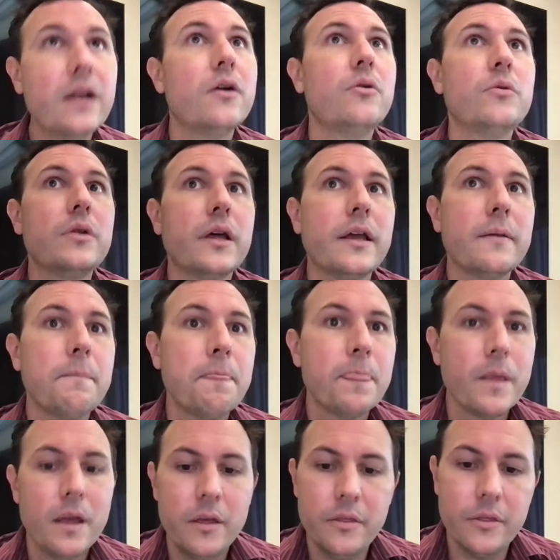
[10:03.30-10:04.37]
only,
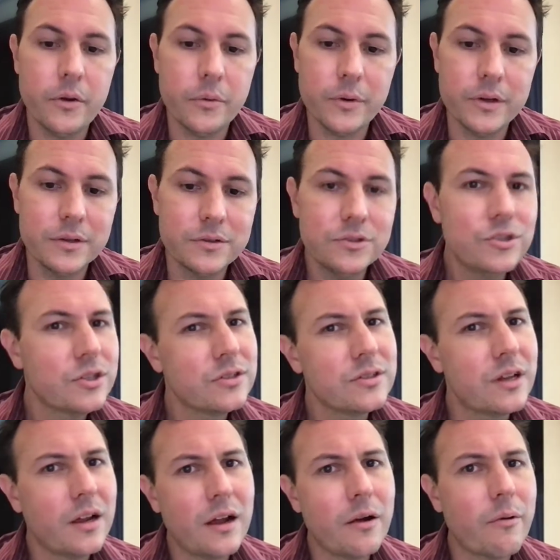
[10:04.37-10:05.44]
there was just
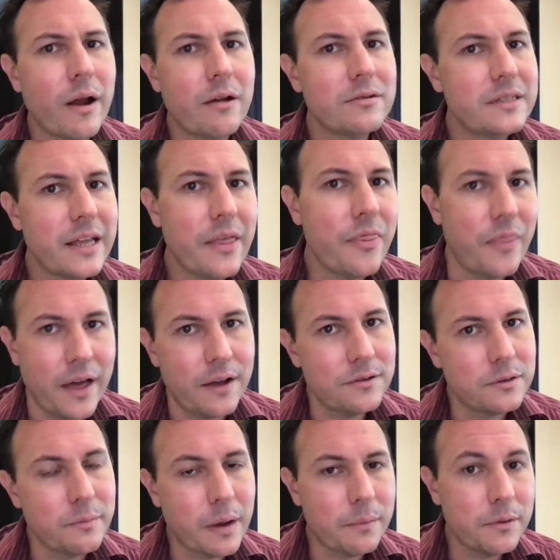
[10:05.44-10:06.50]
around
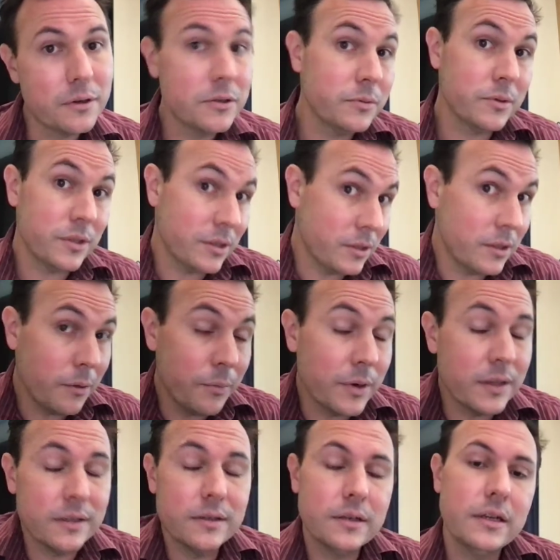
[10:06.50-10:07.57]
10,000 members, which is still pretty
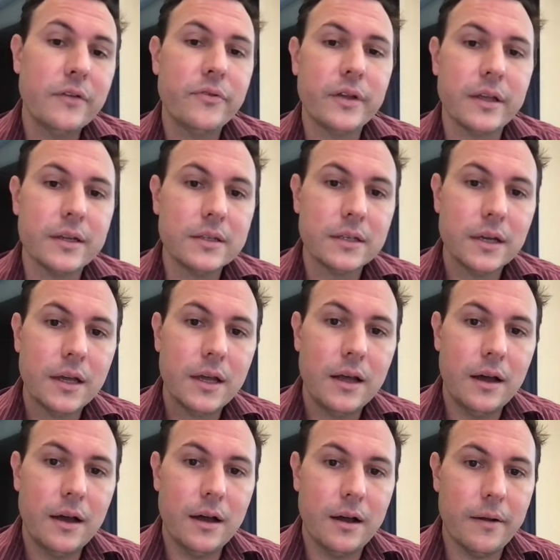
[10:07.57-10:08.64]
significant.
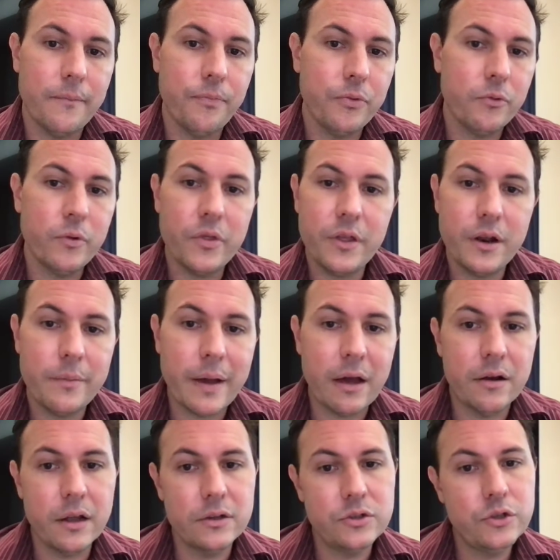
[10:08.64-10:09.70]
Within
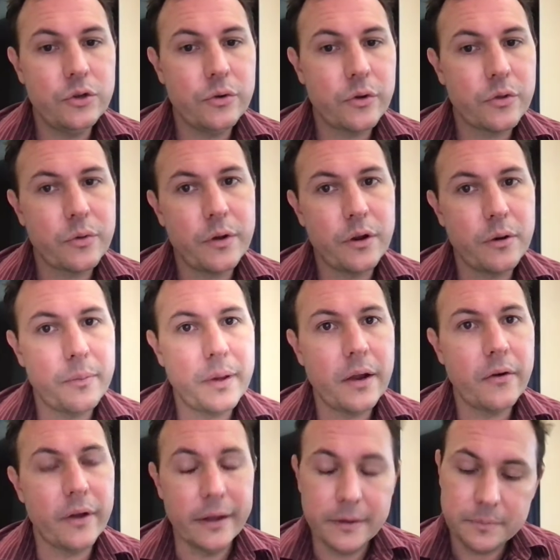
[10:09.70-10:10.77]
about a 2 or 3 year
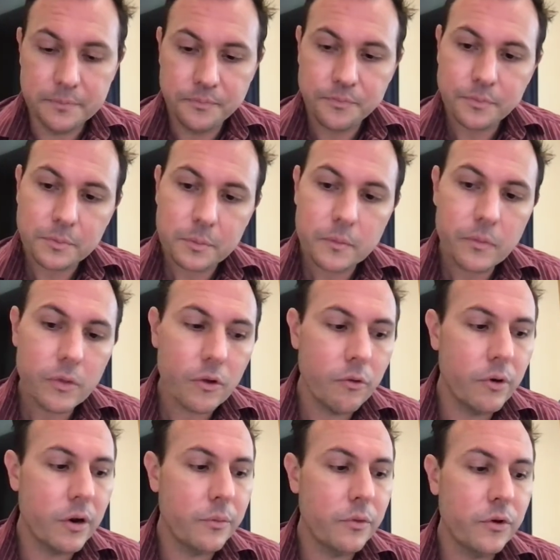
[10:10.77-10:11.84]
period,
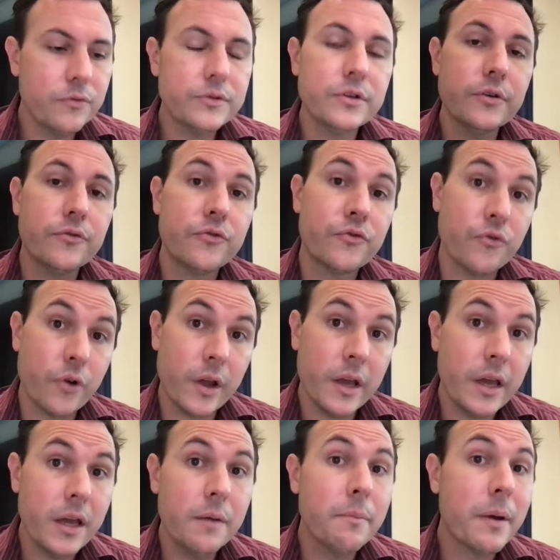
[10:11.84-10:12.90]
when it moved to
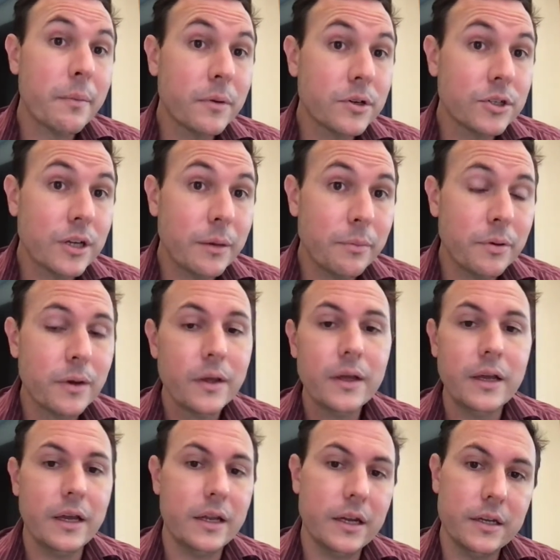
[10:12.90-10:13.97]
free membership,
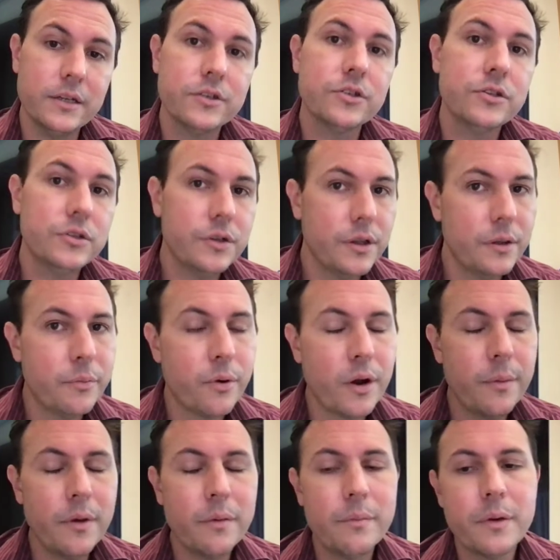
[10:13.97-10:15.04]
in addition to the
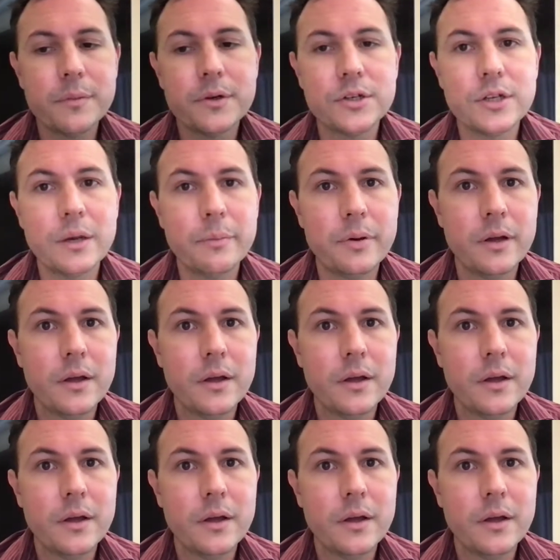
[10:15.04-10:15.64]
premium membership,